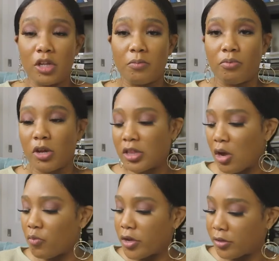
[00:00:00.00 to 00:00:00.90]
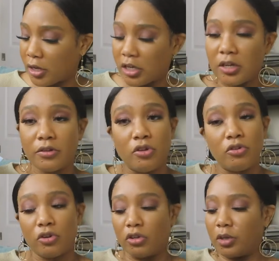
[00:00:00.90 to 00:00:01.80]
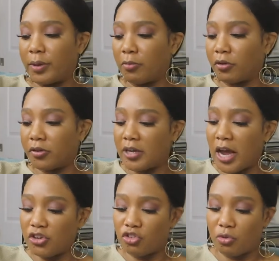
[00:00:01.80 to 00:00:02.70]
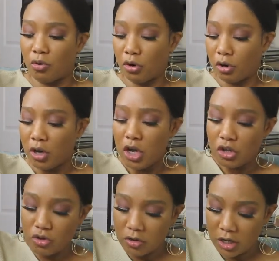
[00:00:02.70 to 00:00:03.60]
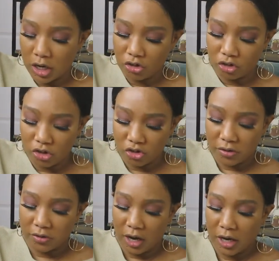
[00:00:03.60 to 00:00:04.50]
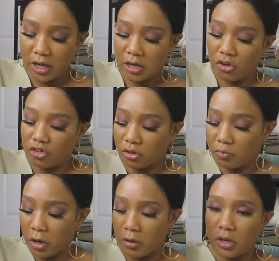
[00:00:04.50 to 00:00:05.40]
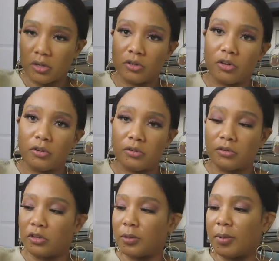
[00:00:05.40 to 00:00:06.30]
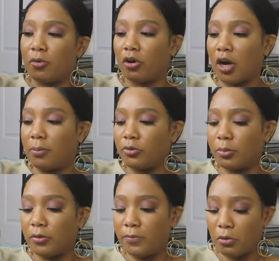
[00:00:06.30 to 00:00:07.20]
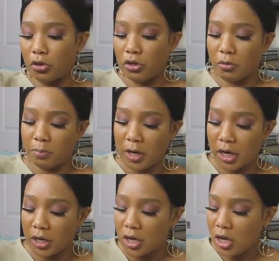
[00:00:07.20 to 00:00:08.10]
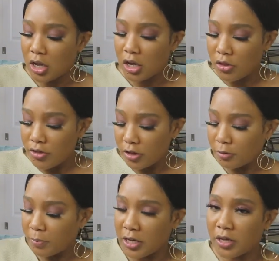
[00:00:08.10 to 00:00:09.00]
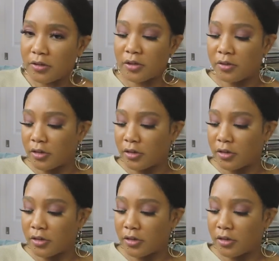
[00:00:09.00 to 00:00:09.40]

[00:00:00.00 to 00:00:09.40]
really bring that waistline in so you look a little bit more snatched, or you can actually just tie it and just wear it, you know, so it's a little bit more comfortable for you. But this piece